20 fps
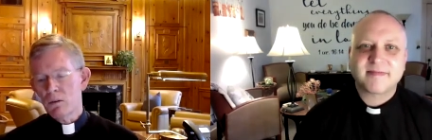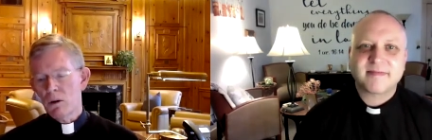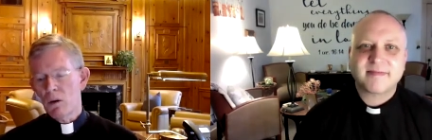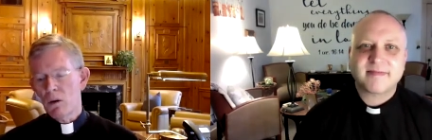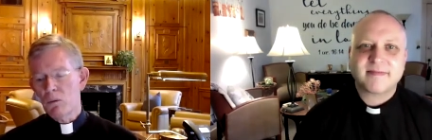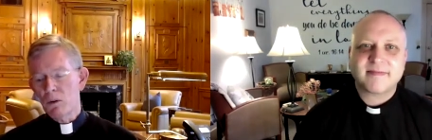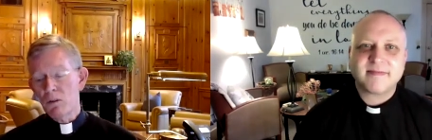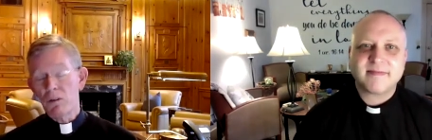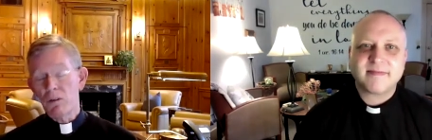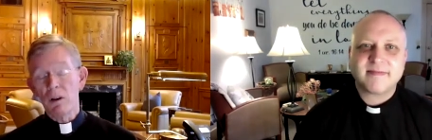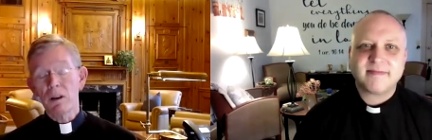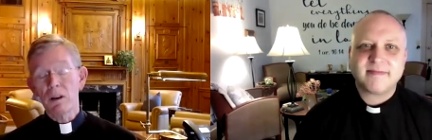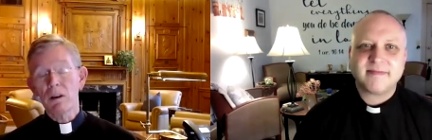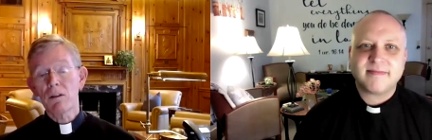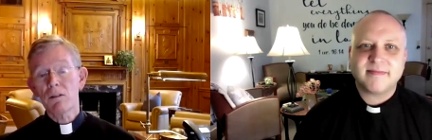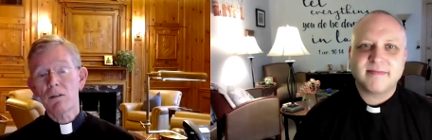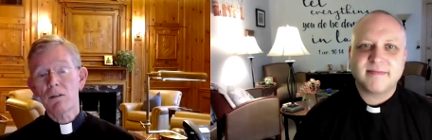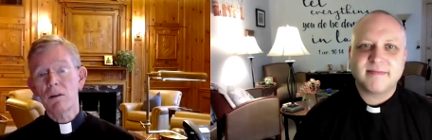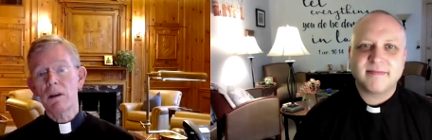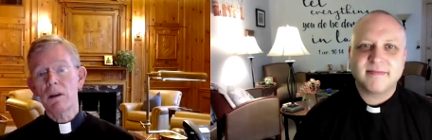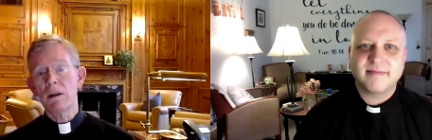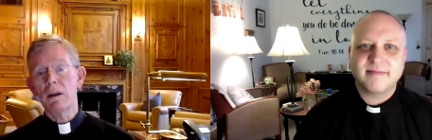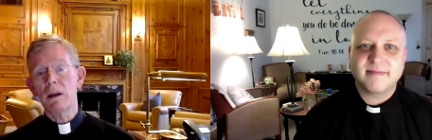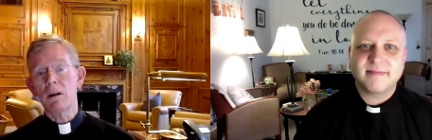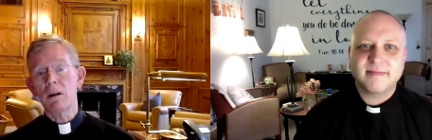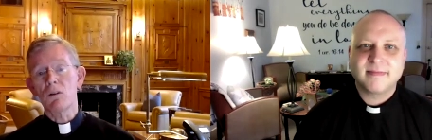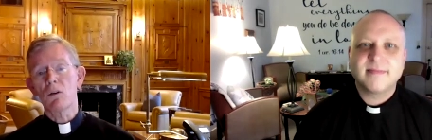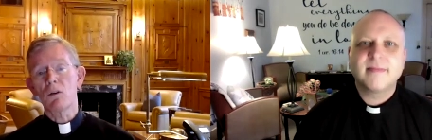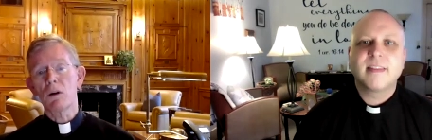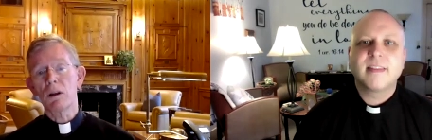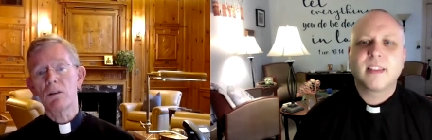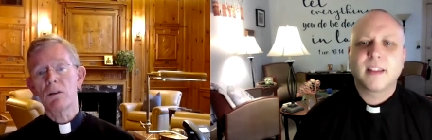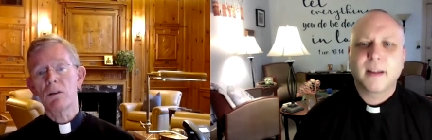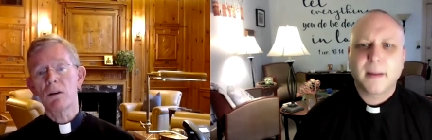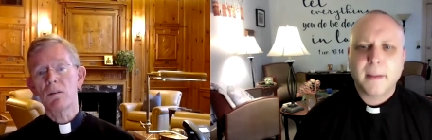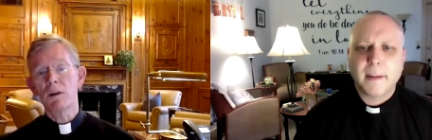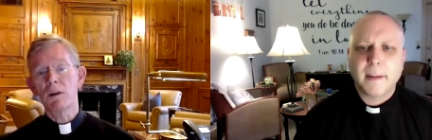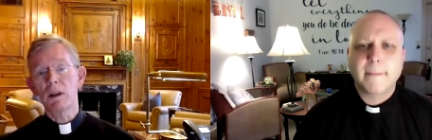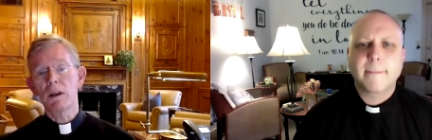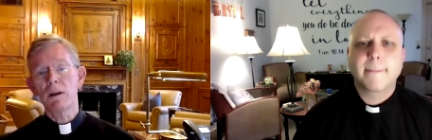Speaker 1: a resiliency and
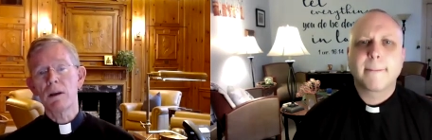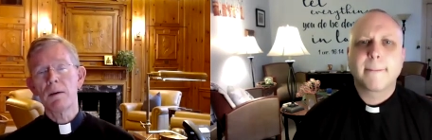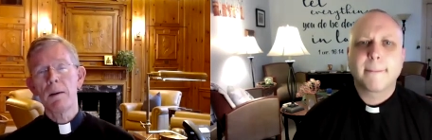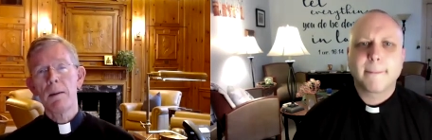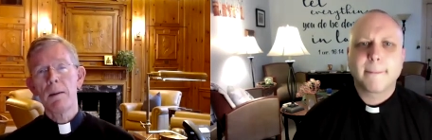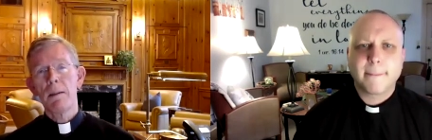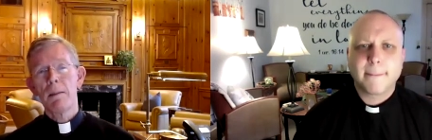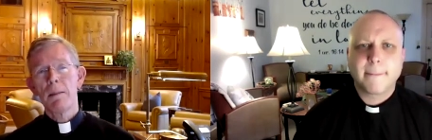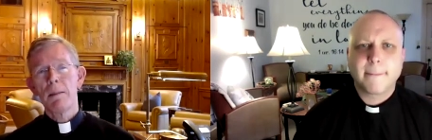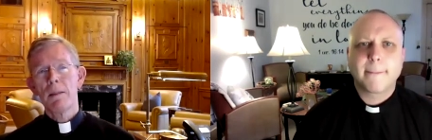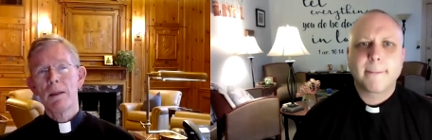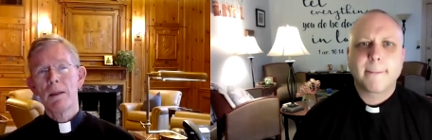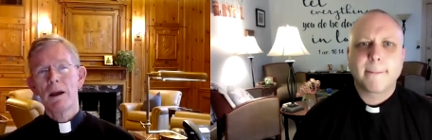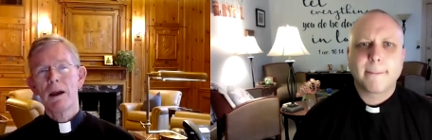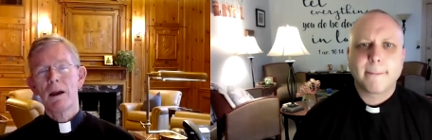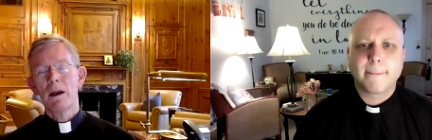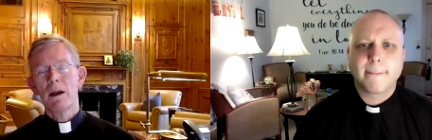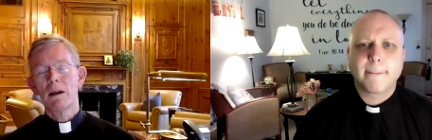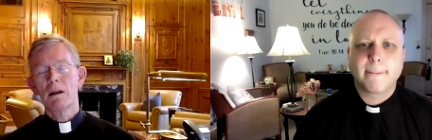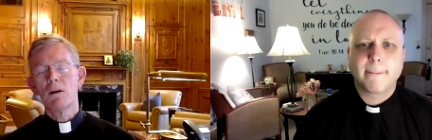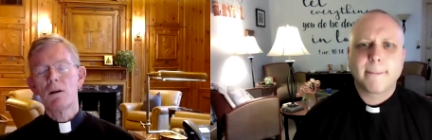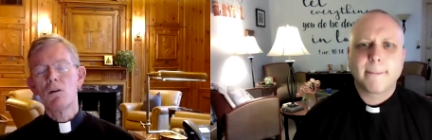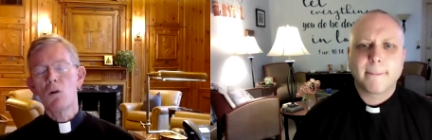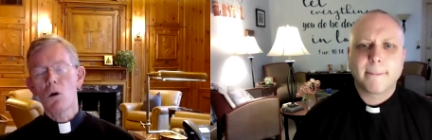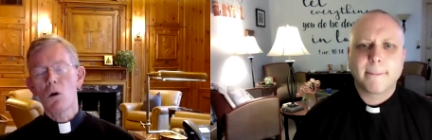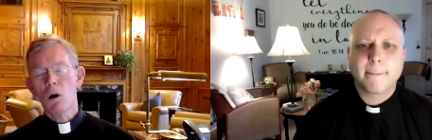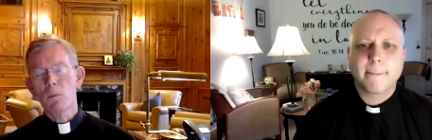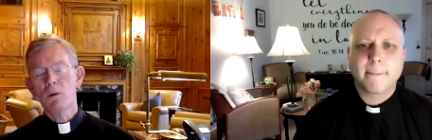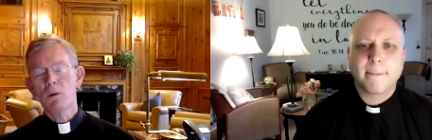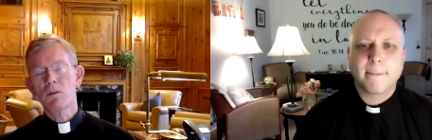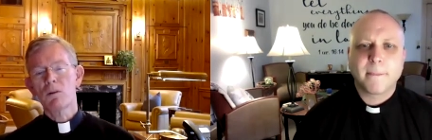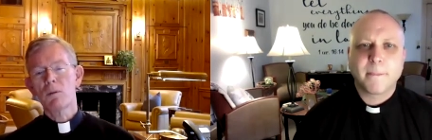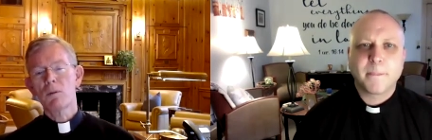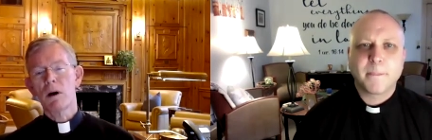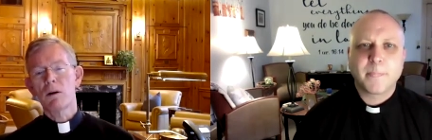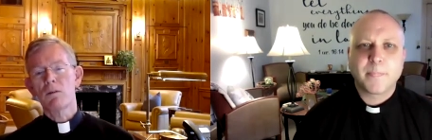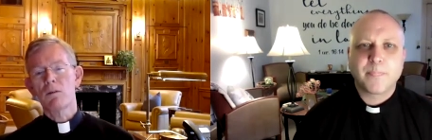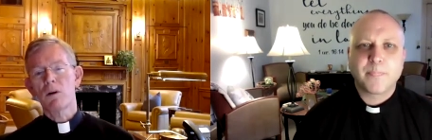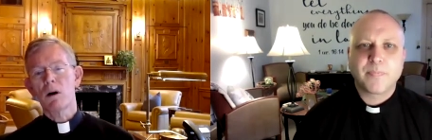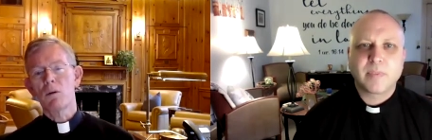creativity, an enormous amount of
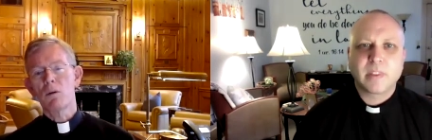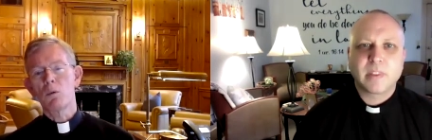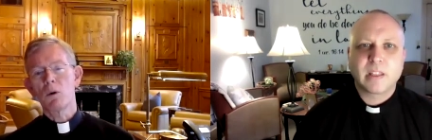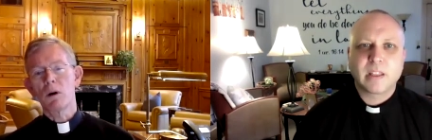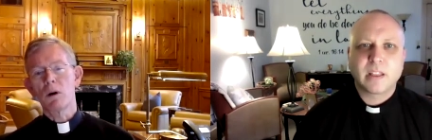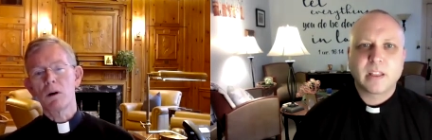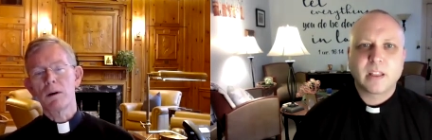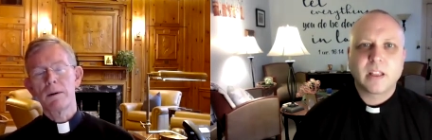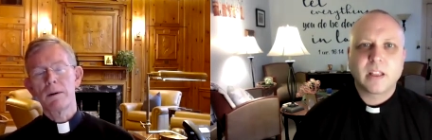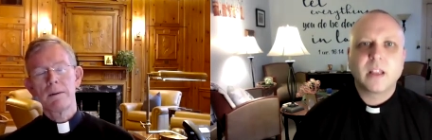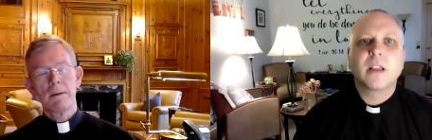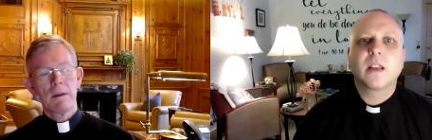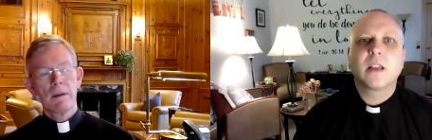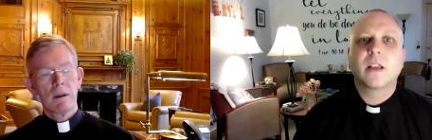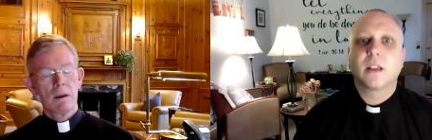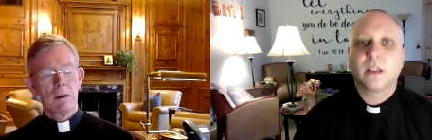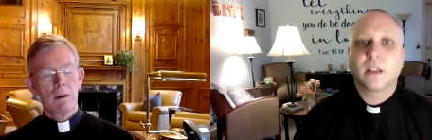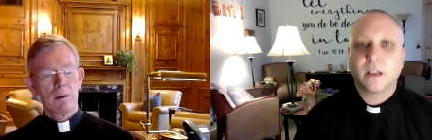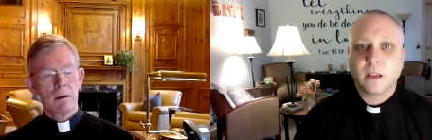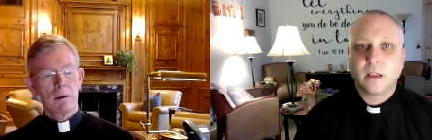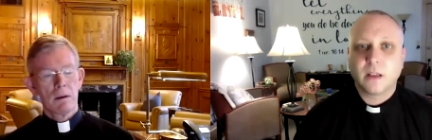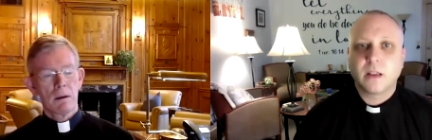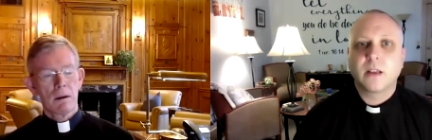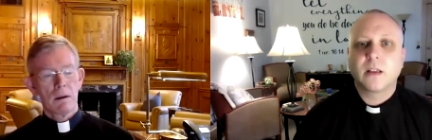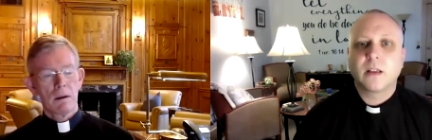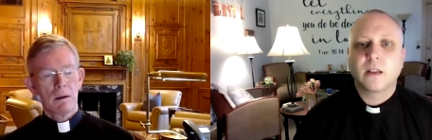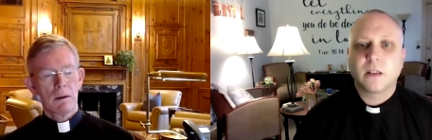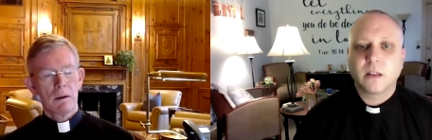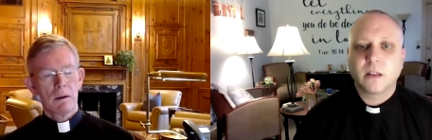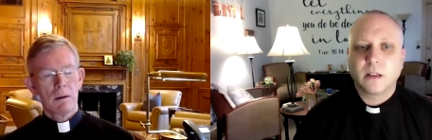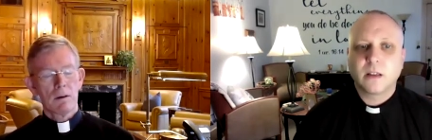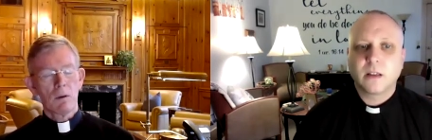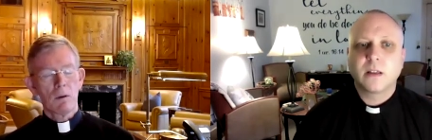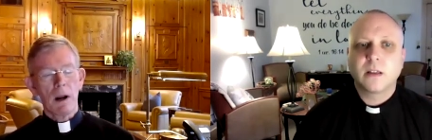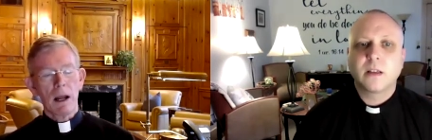hard work. You know what,